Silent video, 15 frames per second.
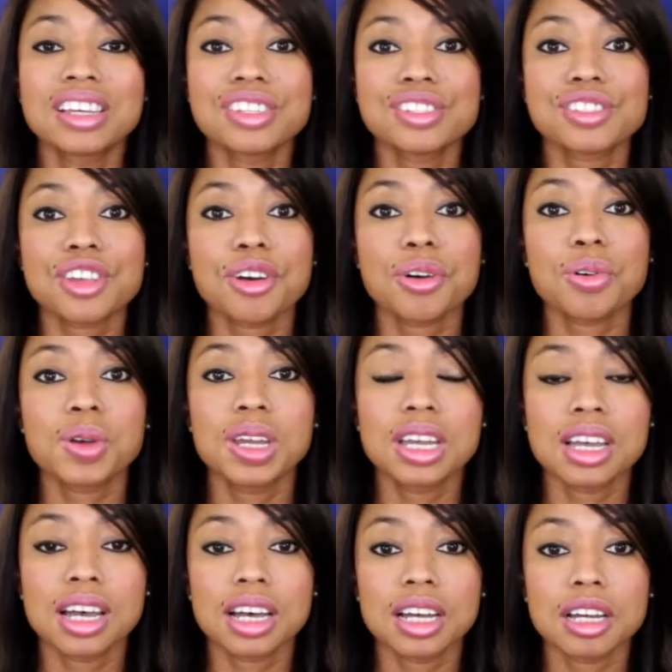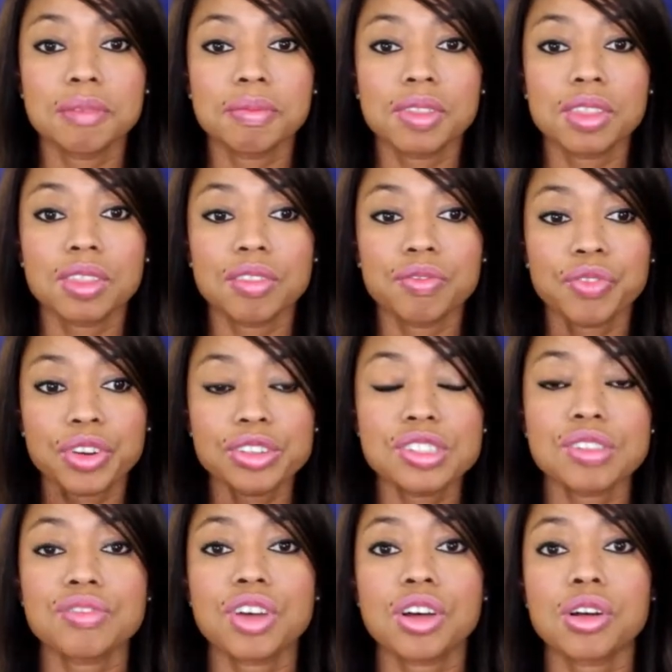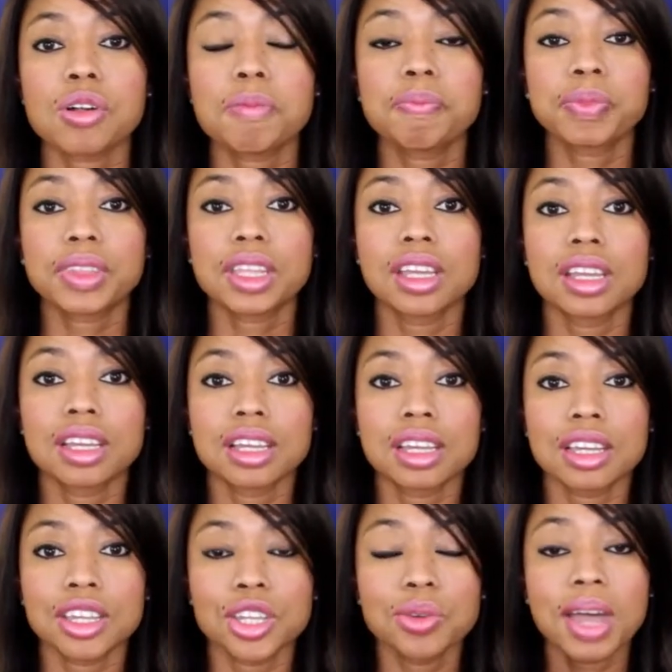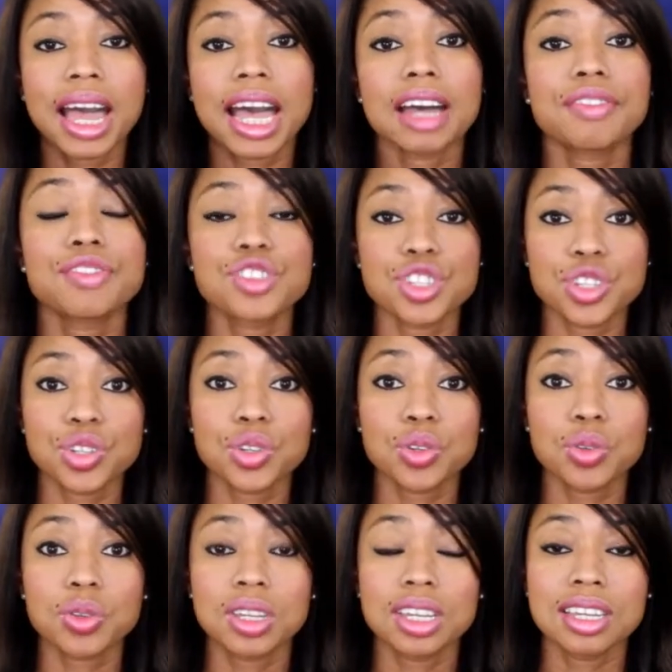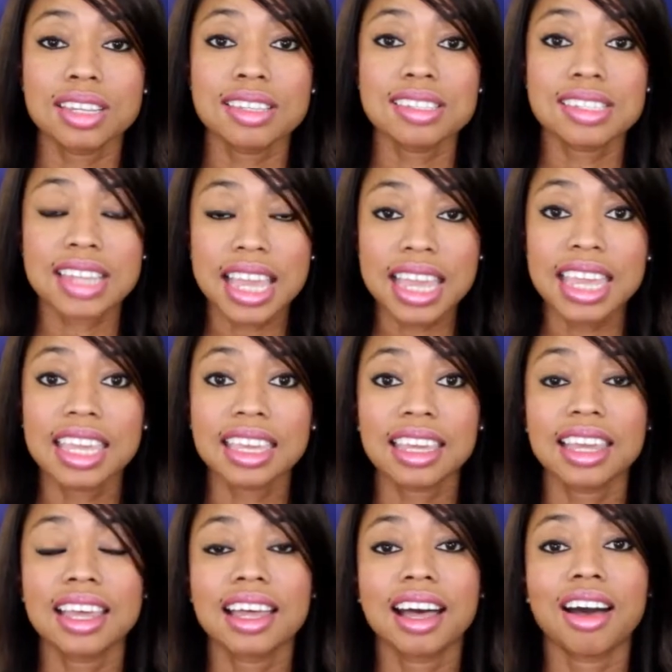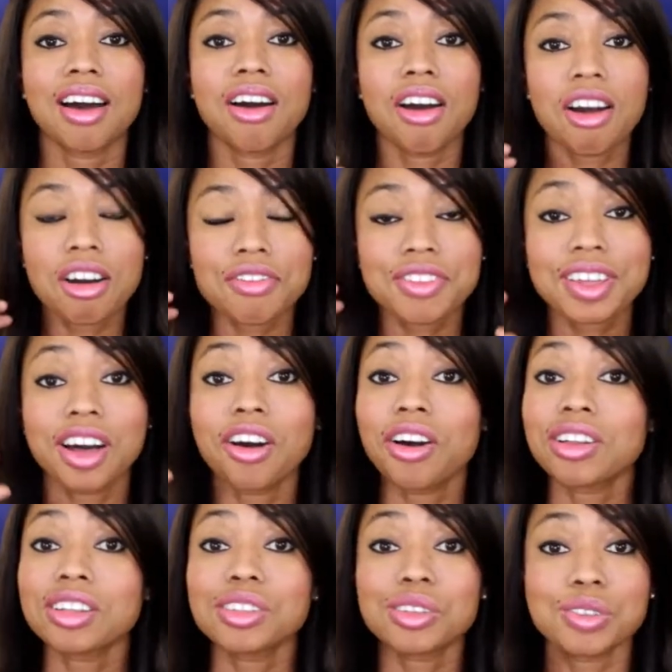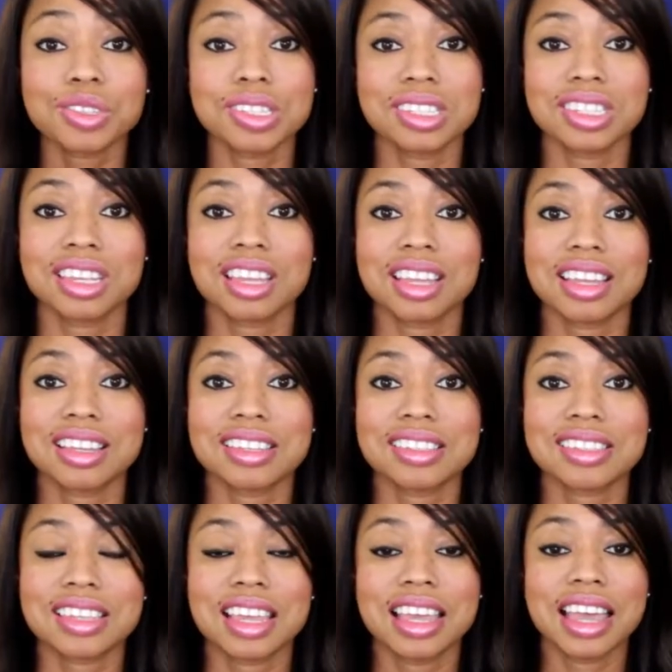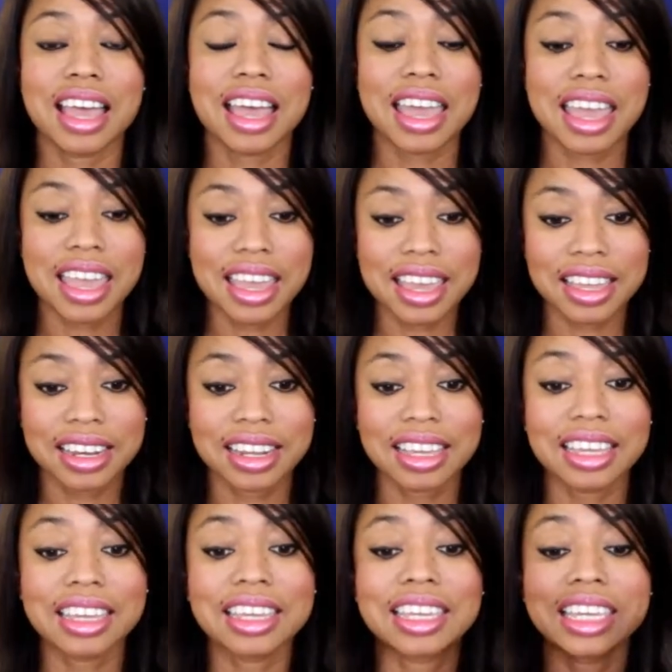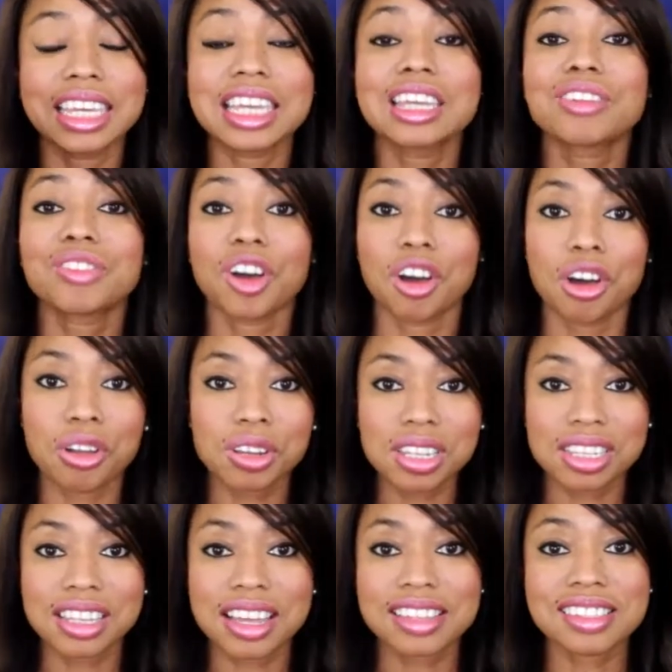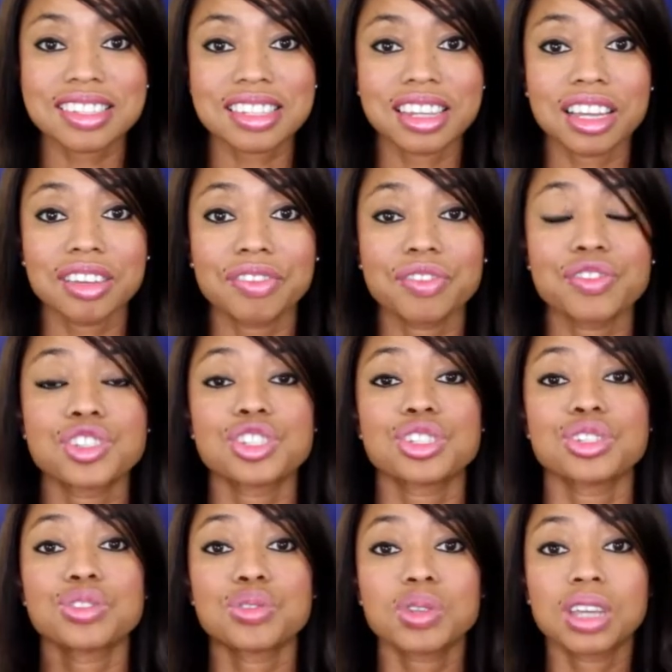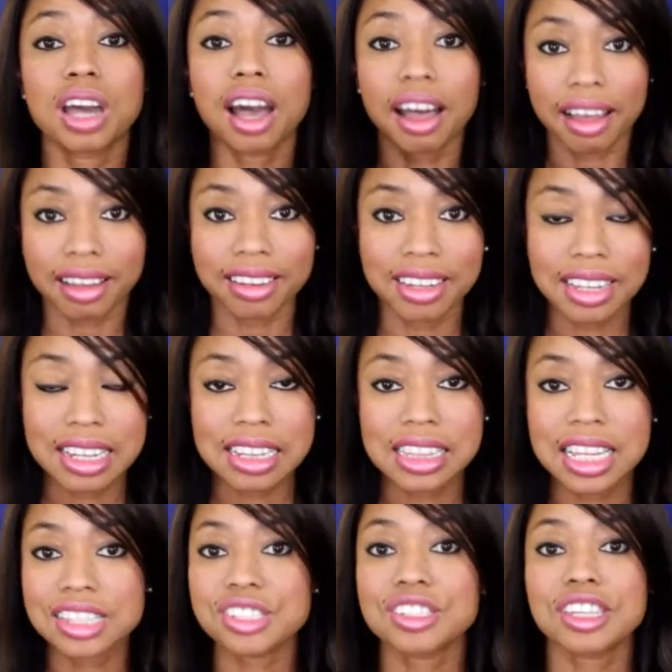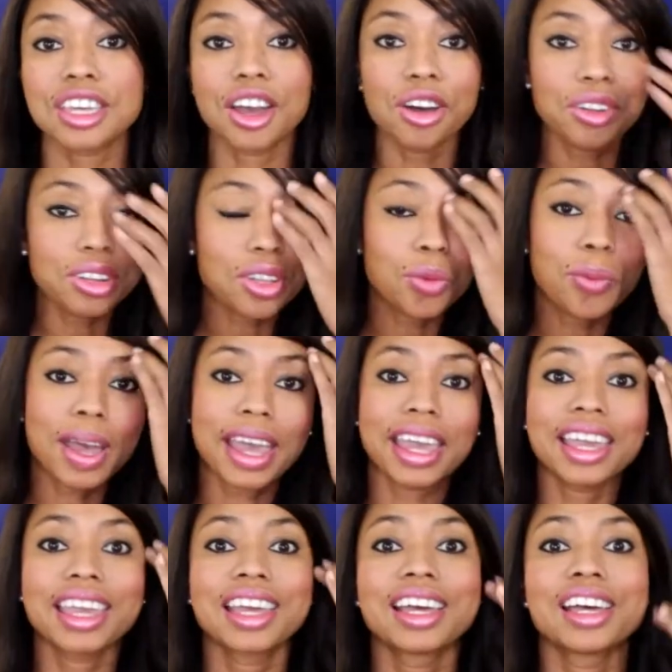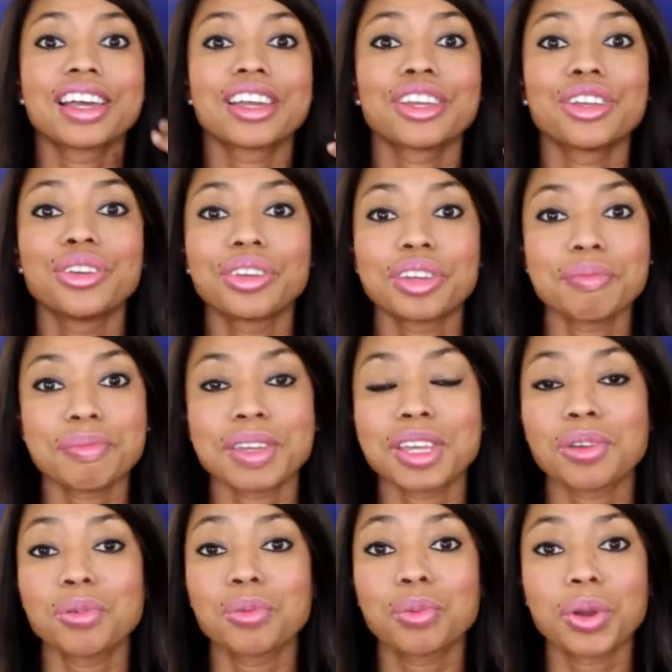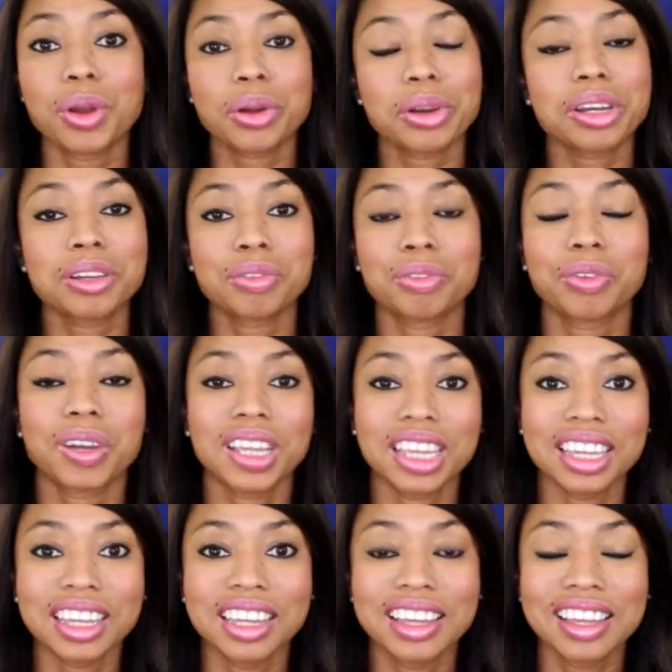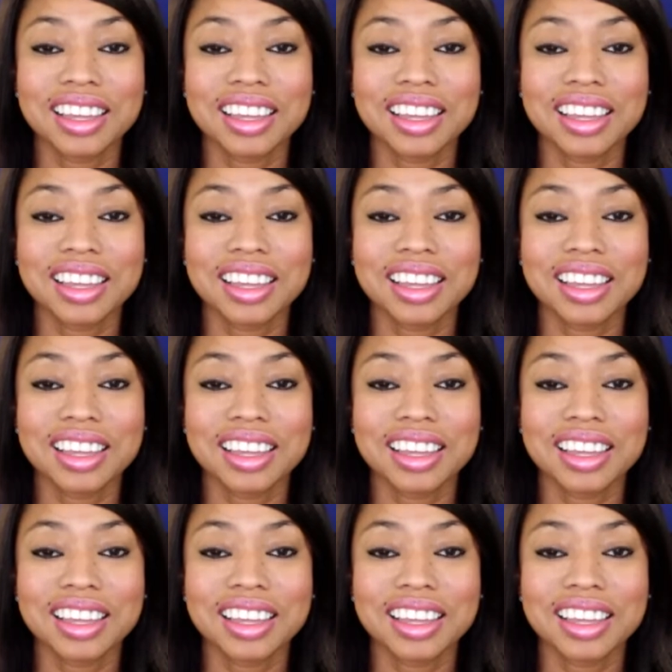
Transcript: So first of all, you have to take off all of those things and give all of that stuff to God. That's the only way you can be worried free.